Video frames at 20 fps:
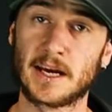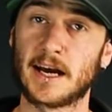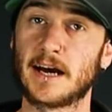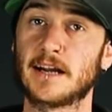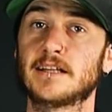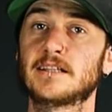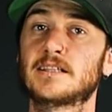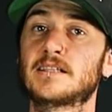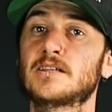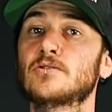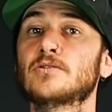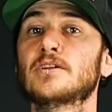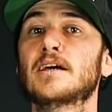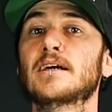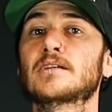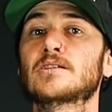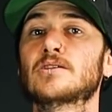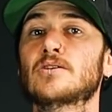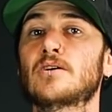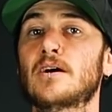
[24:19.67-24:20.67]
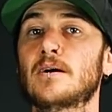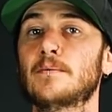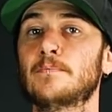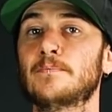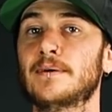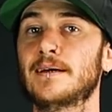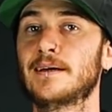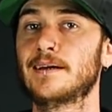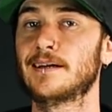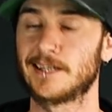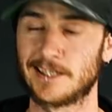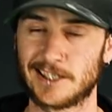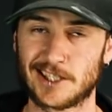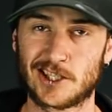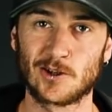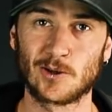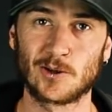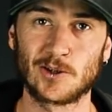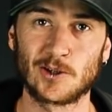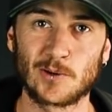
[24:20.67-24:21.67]
And until next time,
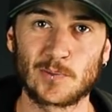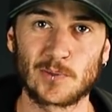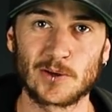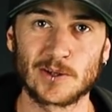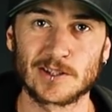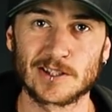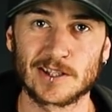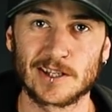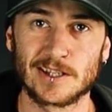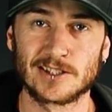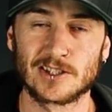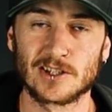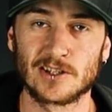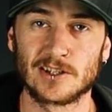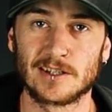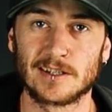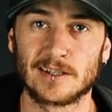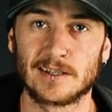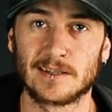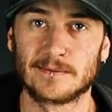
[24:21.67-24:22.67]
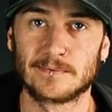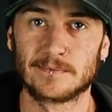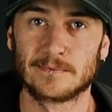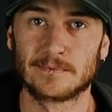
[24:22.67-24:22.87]
enjoy your bonsai journey.